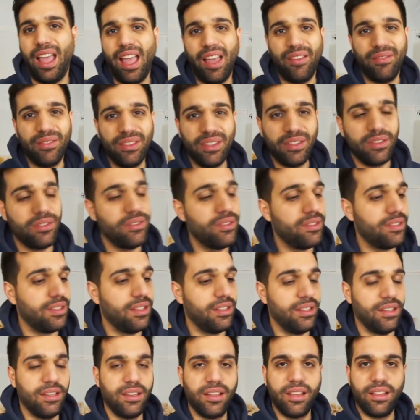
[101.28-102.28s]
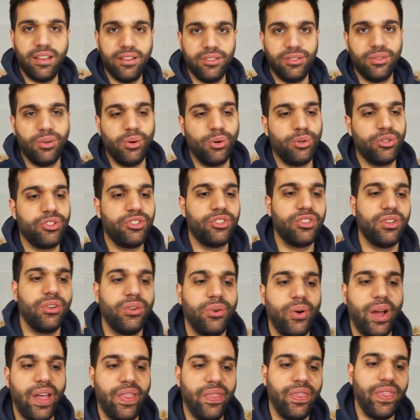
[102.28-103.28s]
haven't used it in a year or
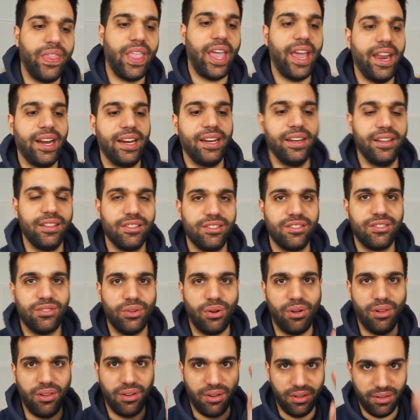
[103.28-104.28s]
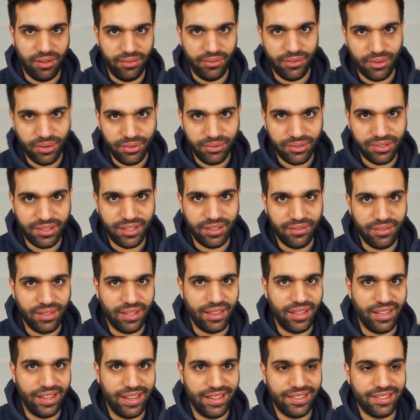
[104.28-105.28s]
so, and then install all of those
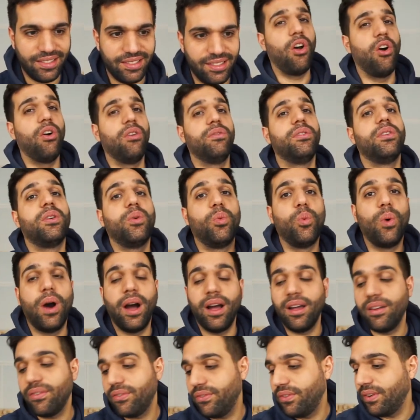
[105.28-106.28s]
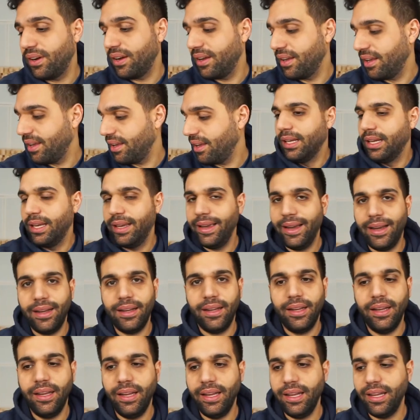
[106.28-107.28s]
DVDs over Wi-Fi. Yeah,
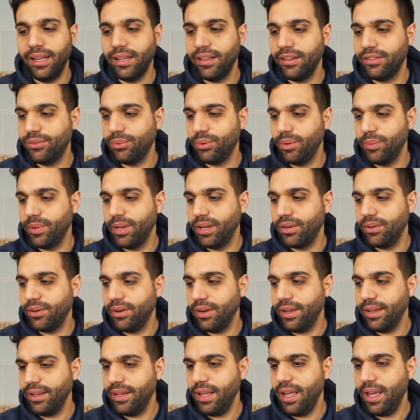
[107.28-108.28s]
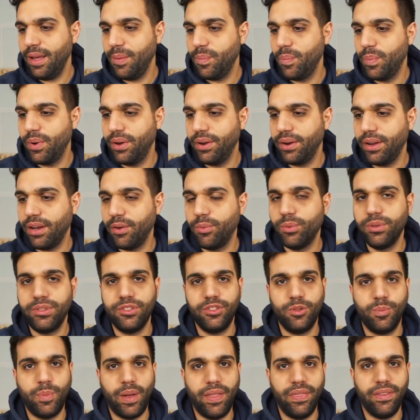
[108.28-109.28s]
this will be annoying, but I will
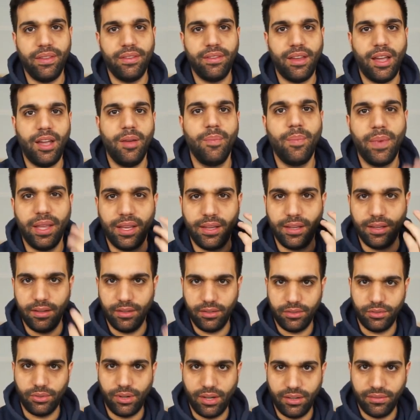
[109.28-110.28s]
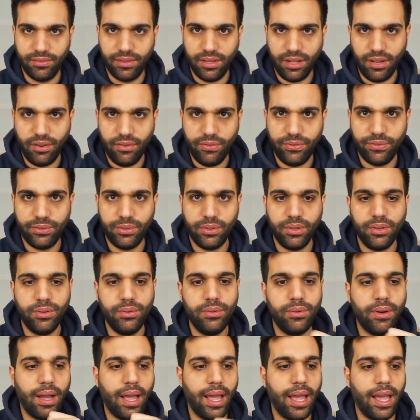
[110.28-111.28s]
spend the time making a great video for
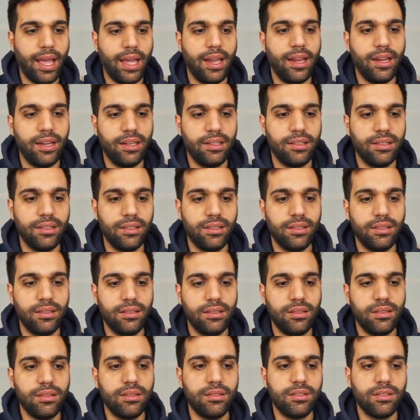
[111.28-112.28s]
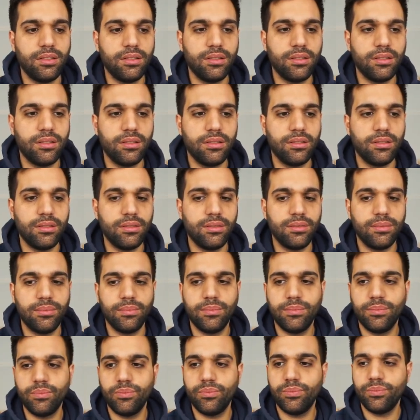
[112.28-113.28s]
you and
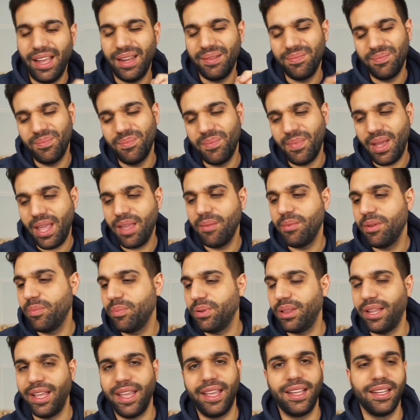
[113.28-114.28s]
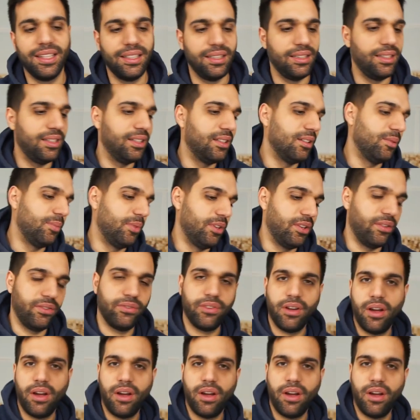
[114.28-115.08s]
maybe playing a little bit of